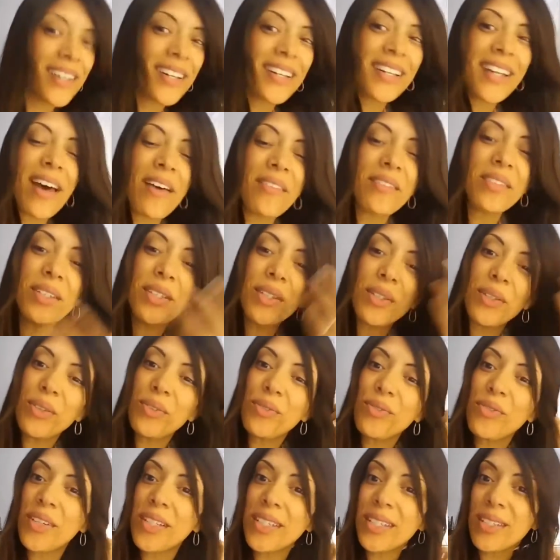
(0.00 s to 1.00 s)
Good
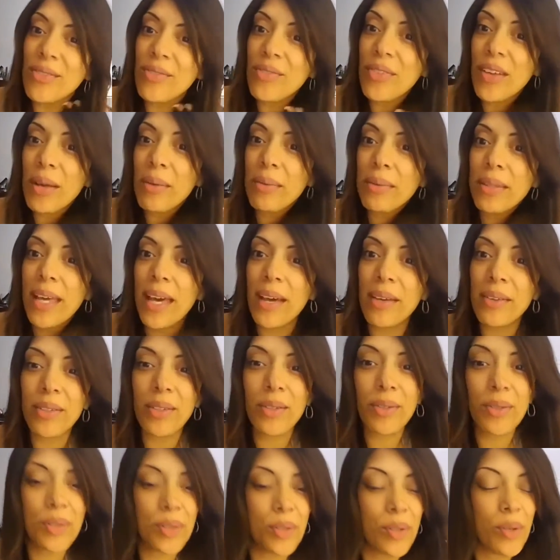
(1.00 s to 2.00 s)
afternoon, friends and family
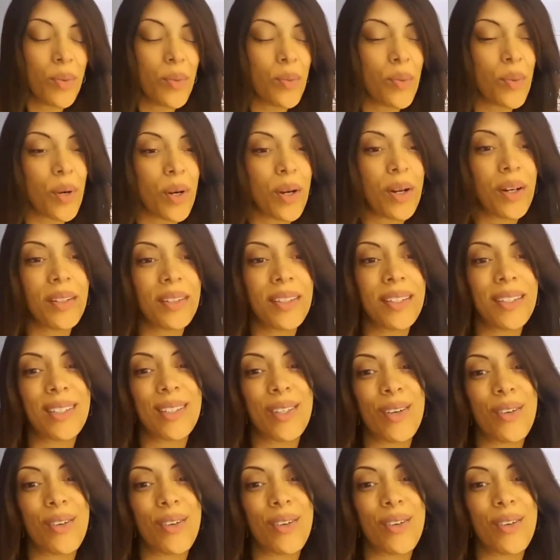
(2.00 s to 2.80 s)
out in YouTube world.